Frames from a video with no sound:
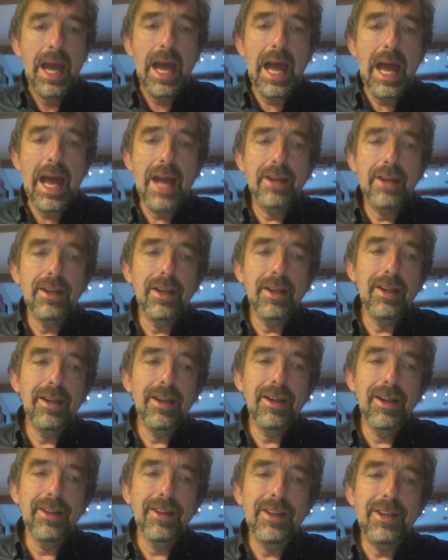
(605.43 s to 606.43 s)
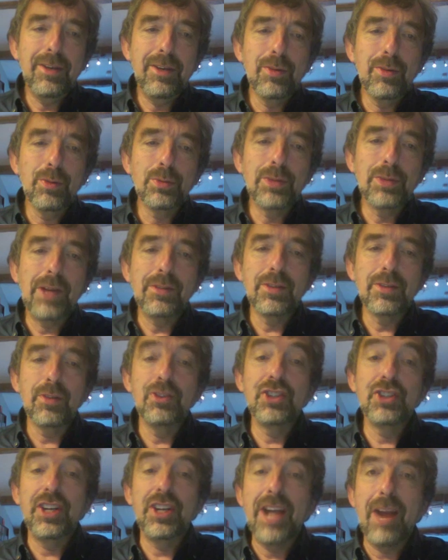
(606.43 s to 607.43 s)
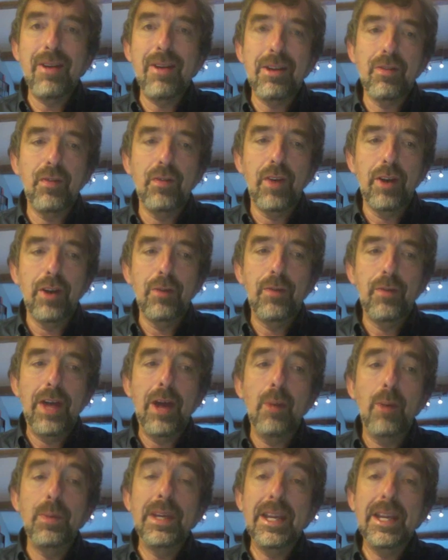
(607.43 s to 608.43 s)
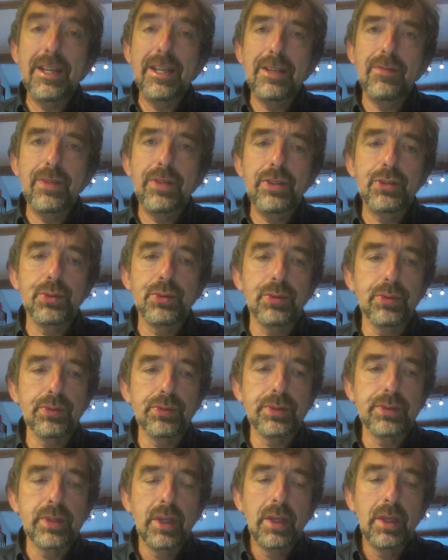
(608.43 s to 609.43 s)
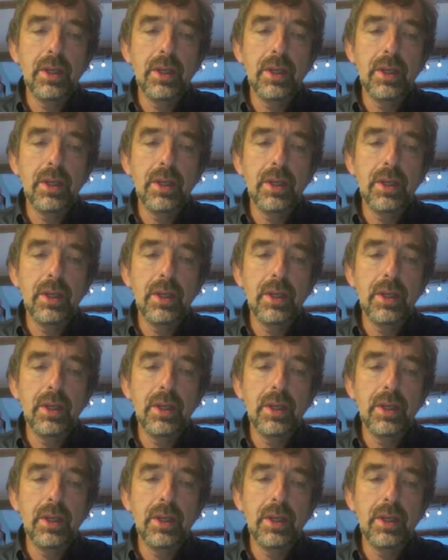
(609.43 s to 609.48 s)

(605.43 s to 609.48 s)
And I think you could also have a sort of generic fund for helping individuals,